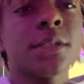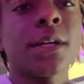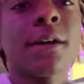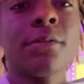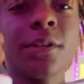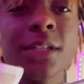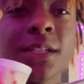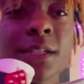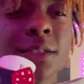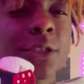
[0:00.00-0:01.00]
I wear
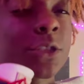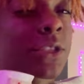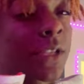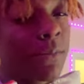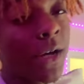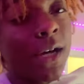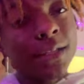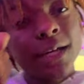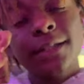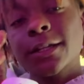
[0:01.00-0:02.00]
these semi a
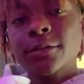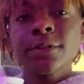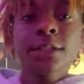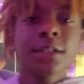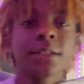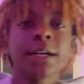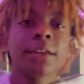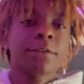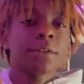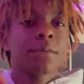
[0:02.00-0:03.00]
lot, not really a lot.
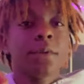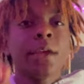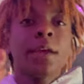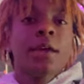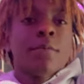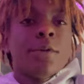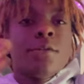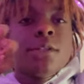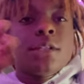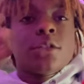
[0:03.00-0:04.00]
You feel me? But
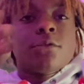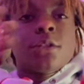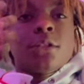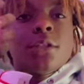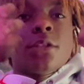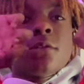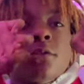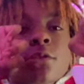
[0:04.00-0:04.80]
we just switching it up on